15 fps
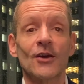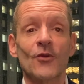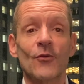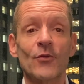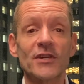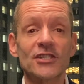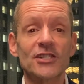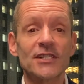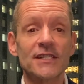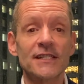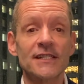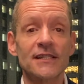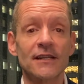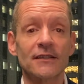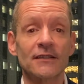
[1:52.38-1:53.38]
which
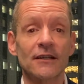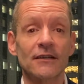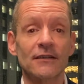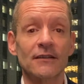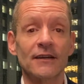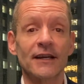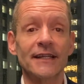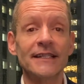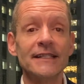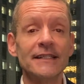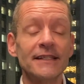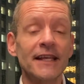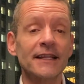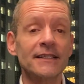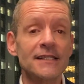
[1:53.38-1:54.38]
is an
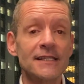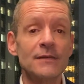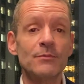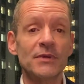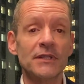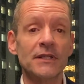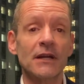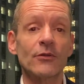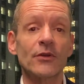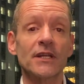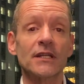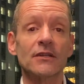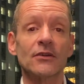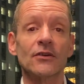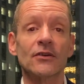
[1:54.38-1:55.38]

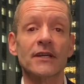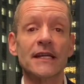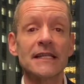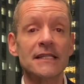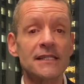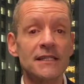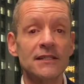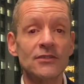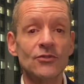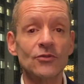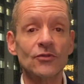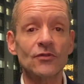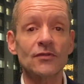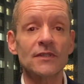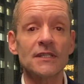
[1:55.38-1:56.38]
interdisciplinary institute